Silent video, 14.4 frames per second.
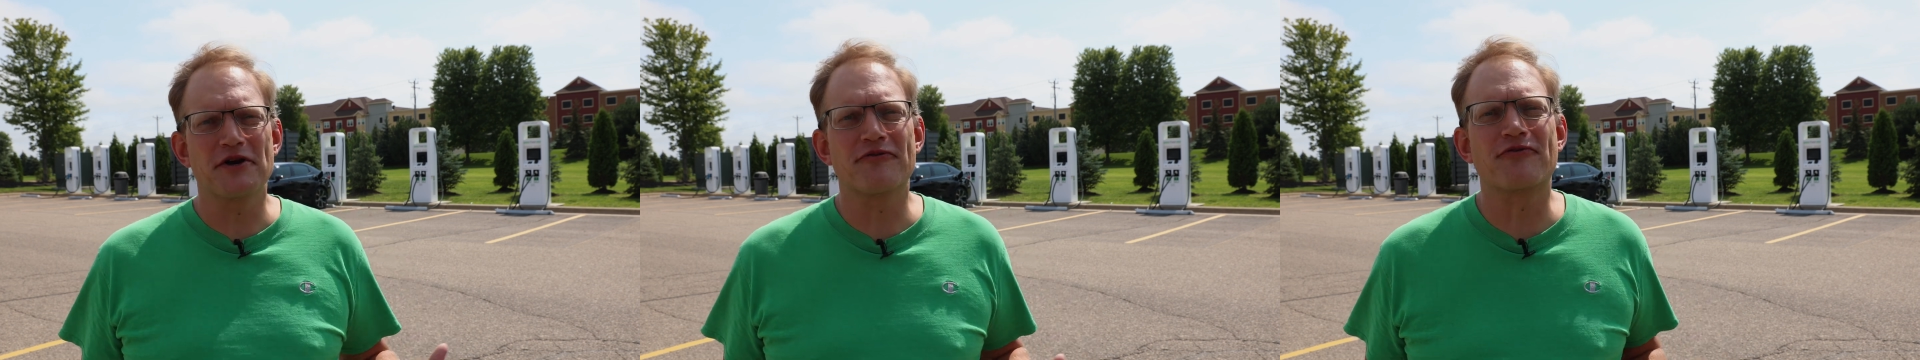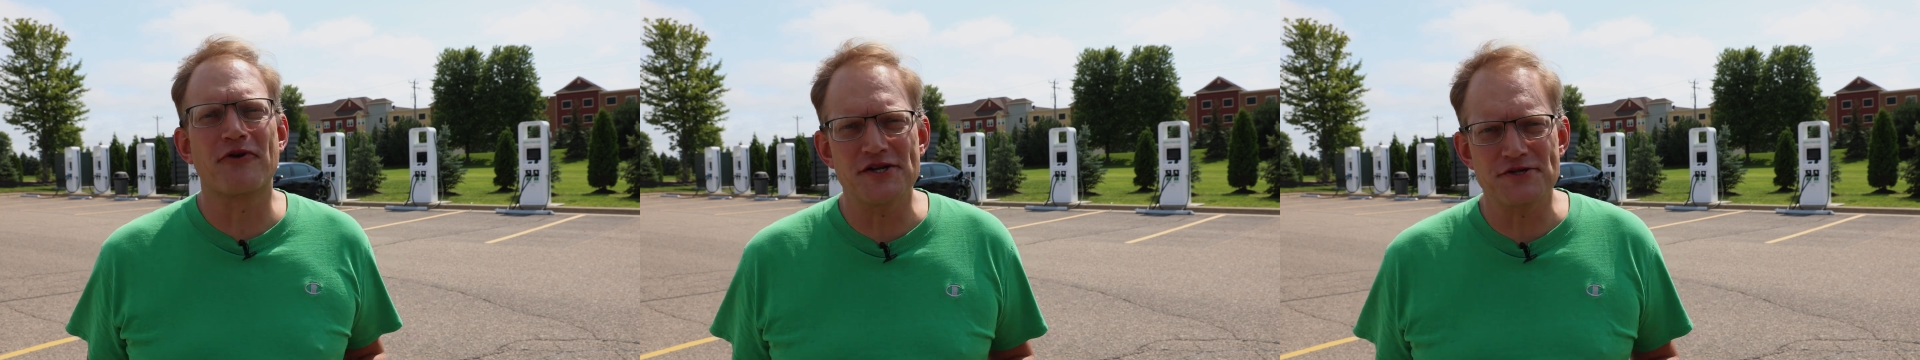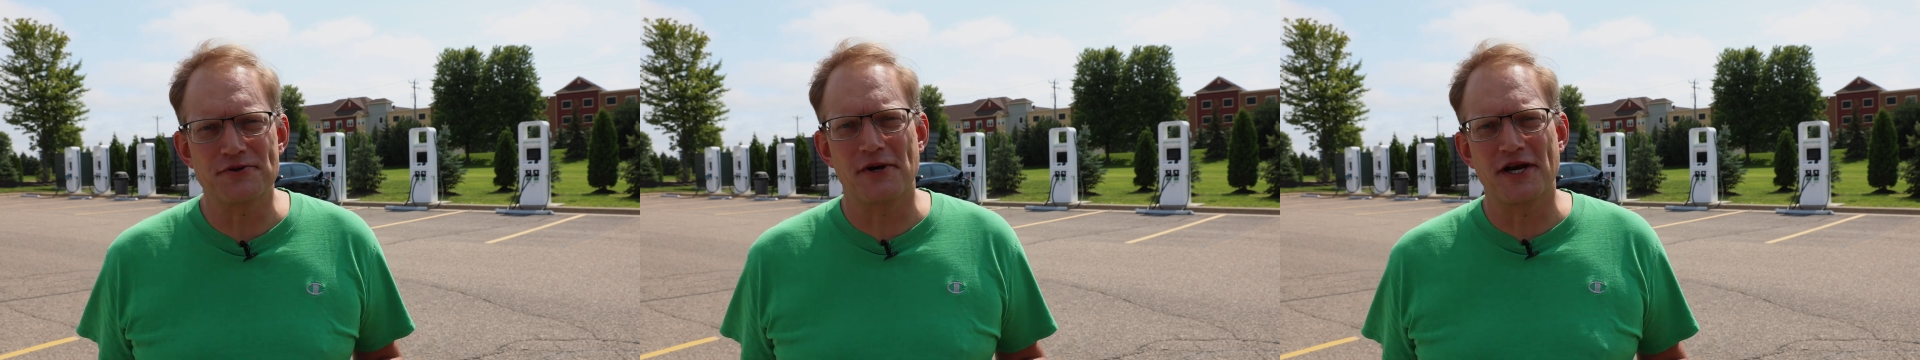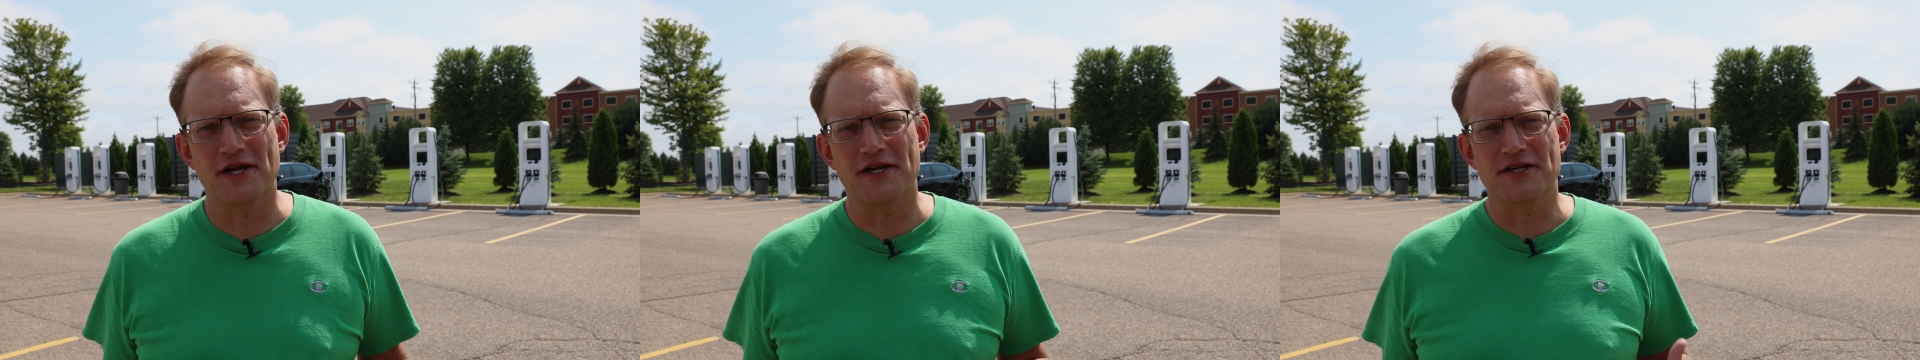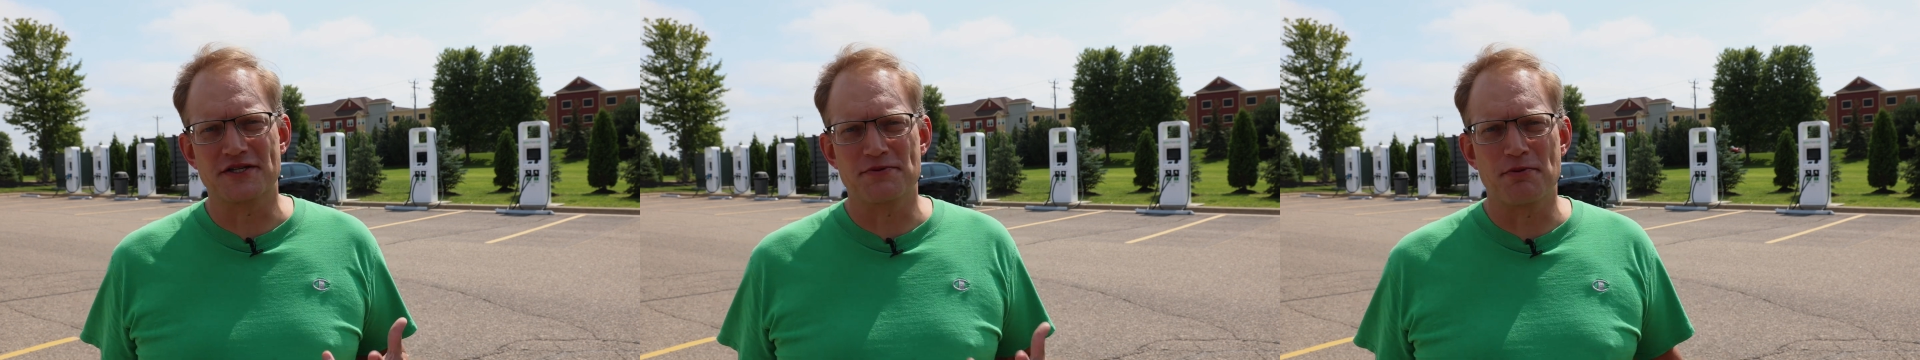
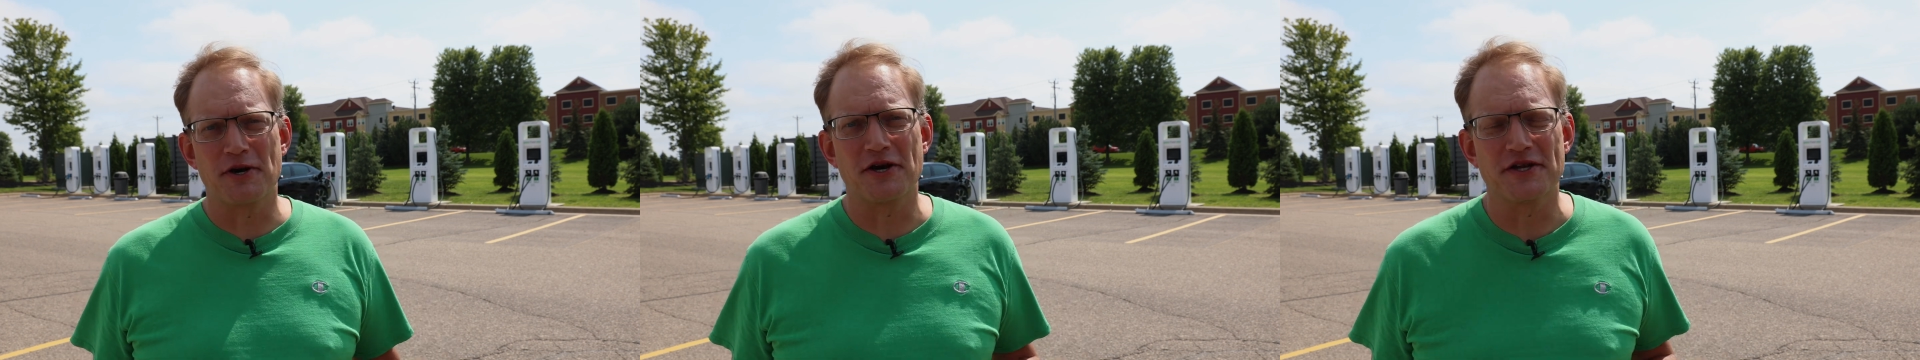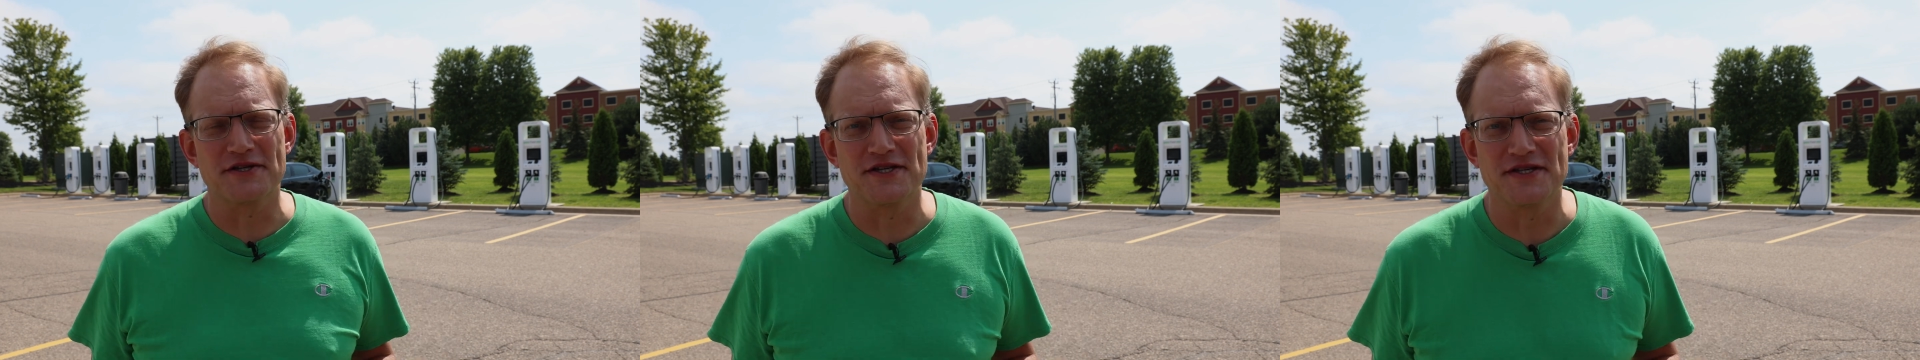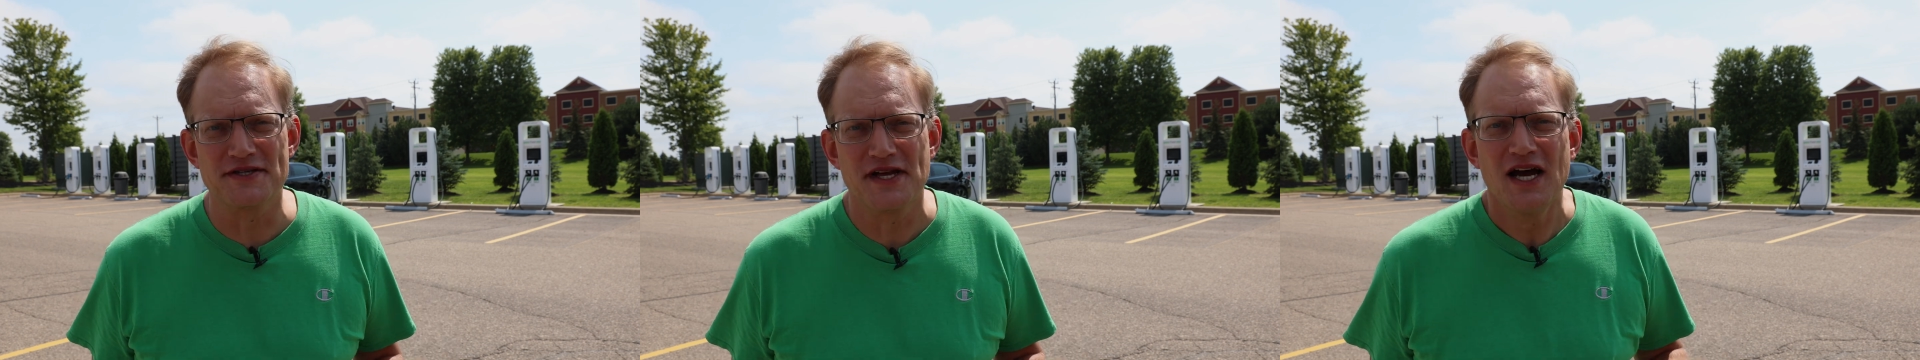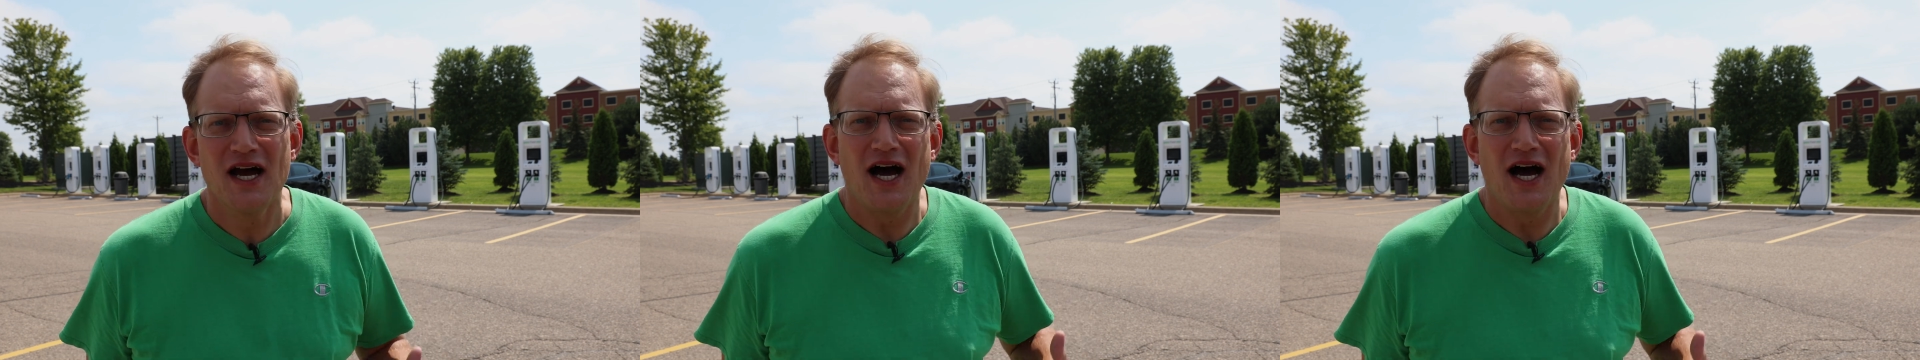frustrating experiences